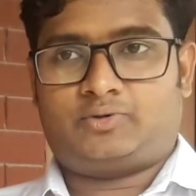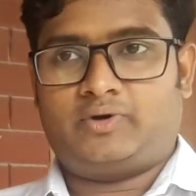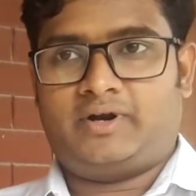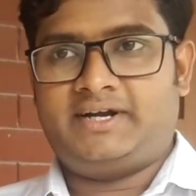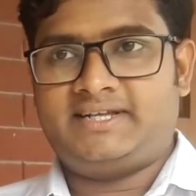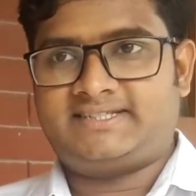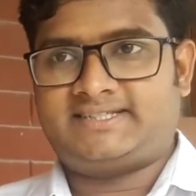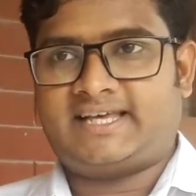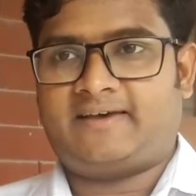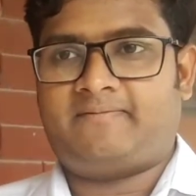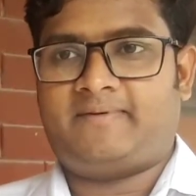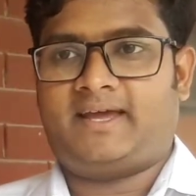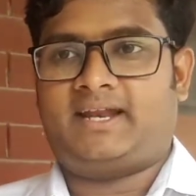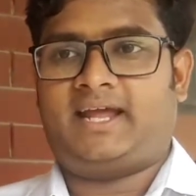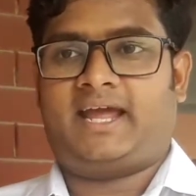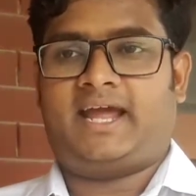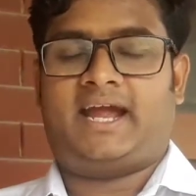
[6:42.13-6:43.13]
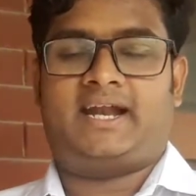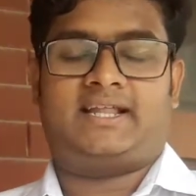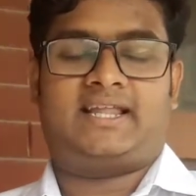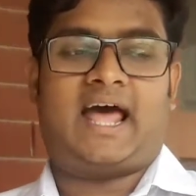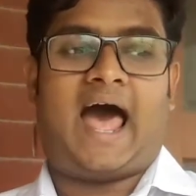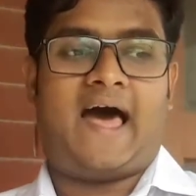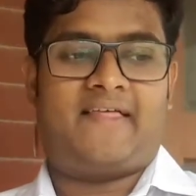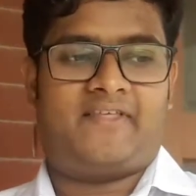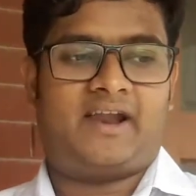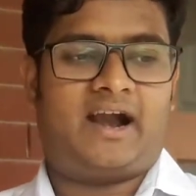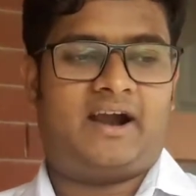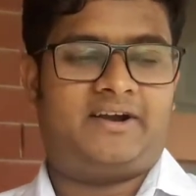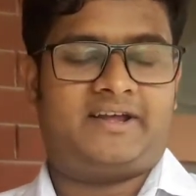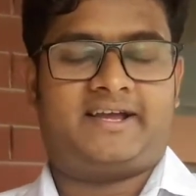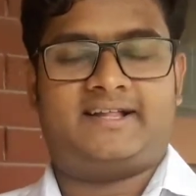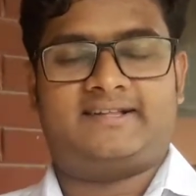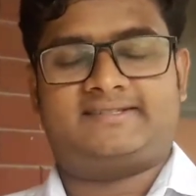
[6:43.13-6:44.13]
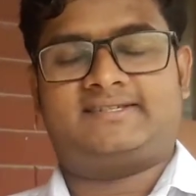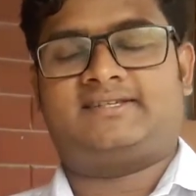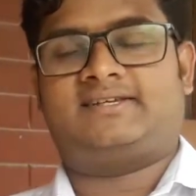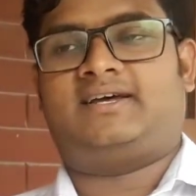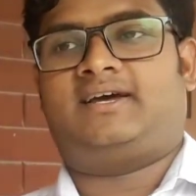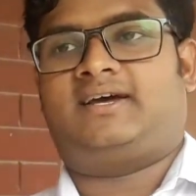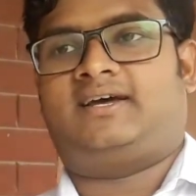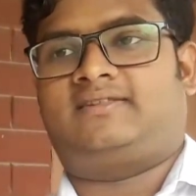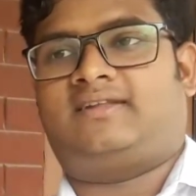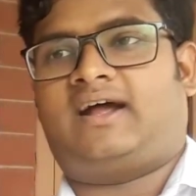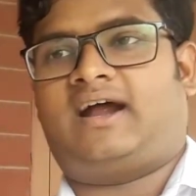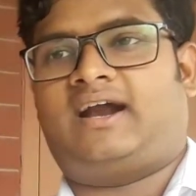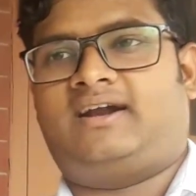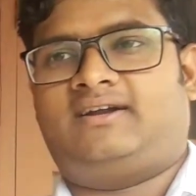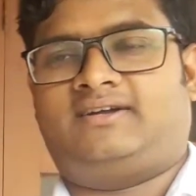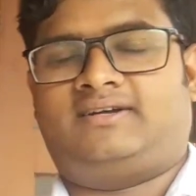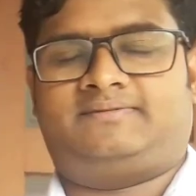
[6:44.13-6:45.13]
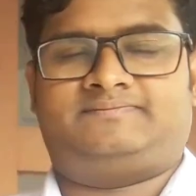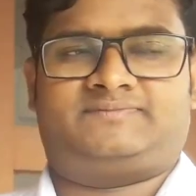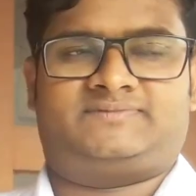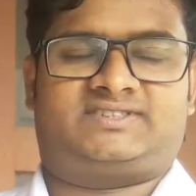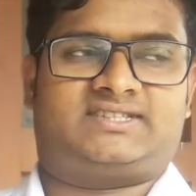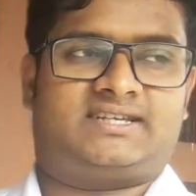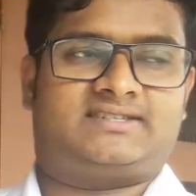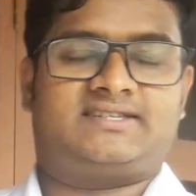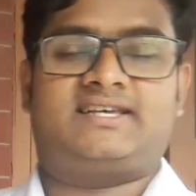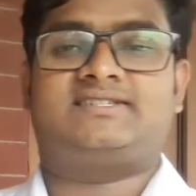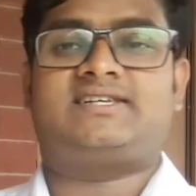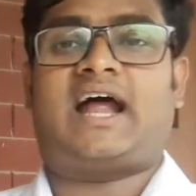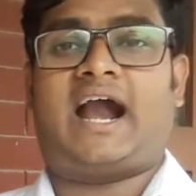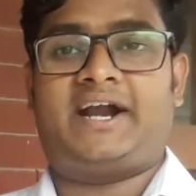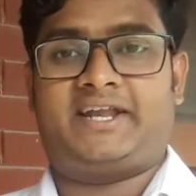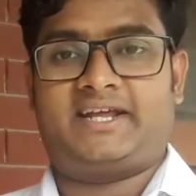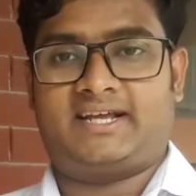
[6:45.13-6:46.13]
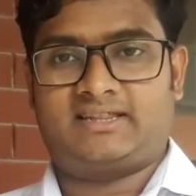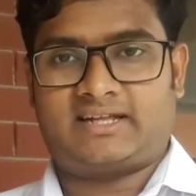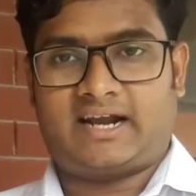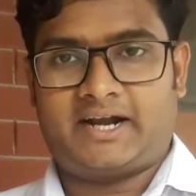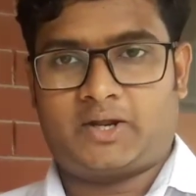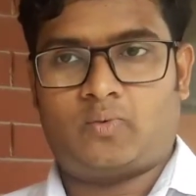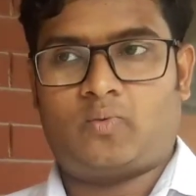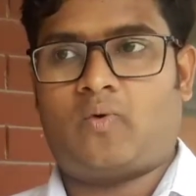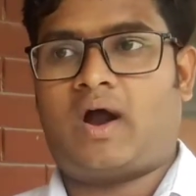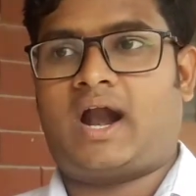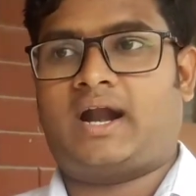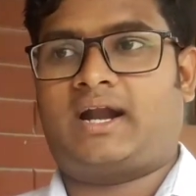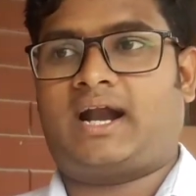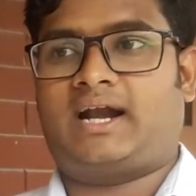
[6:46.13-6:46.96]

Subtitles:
27 and the other articles such as Article 31,